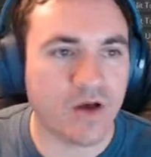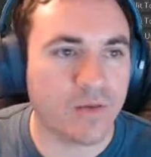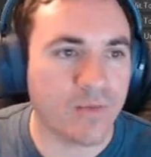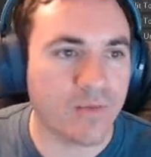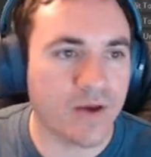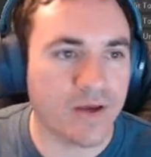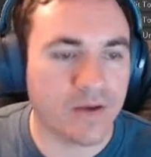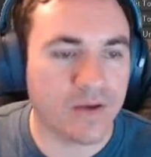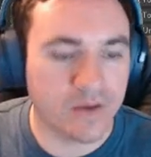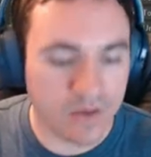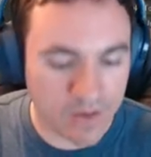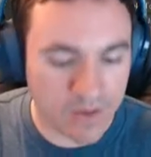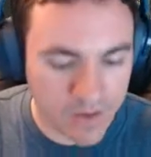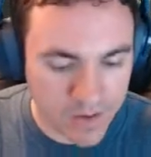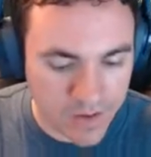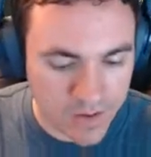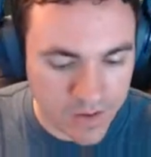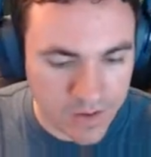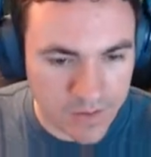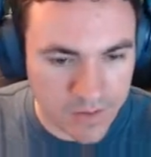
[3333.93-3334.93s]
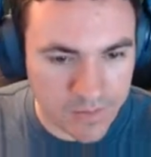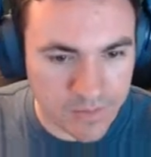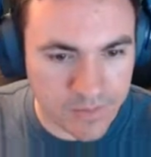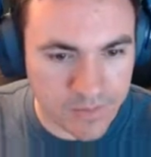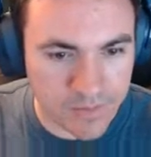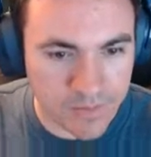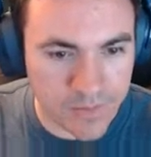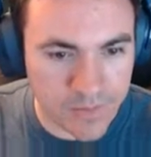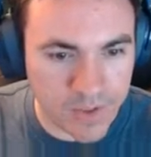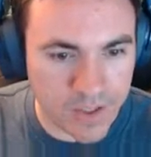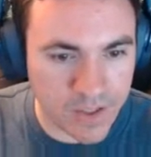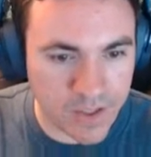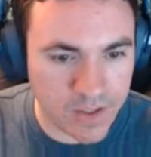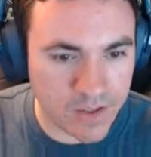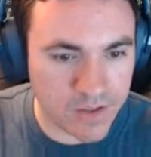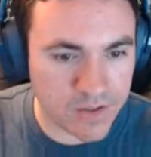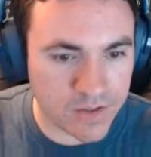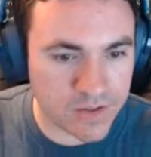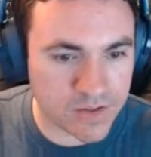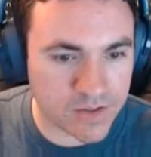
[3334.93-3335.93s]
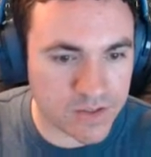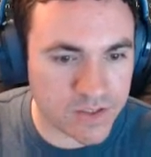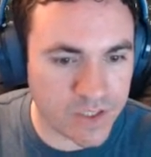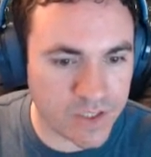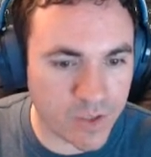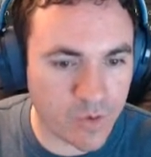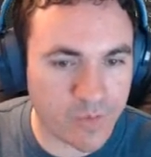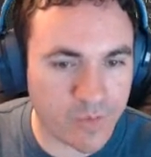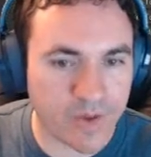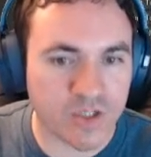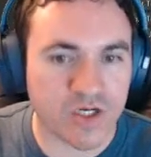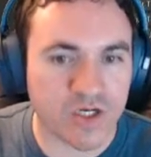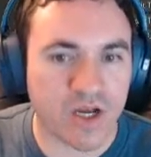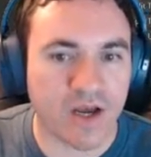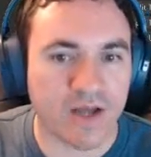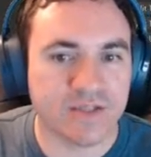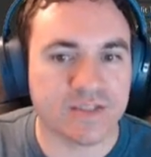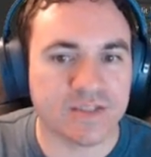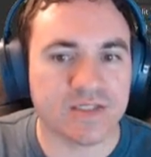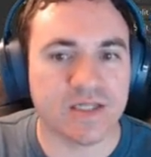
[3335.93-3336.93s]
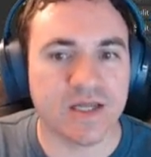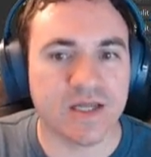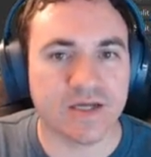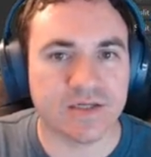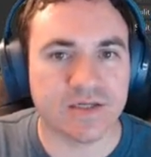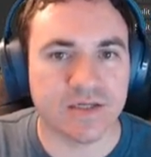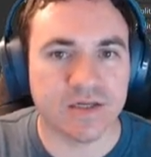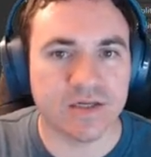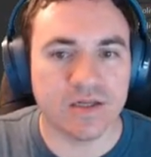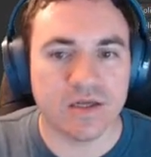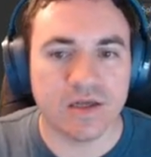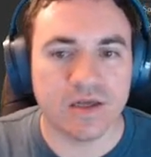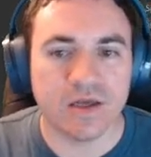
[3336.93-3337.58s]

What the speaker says: my B ZBrush guide selected,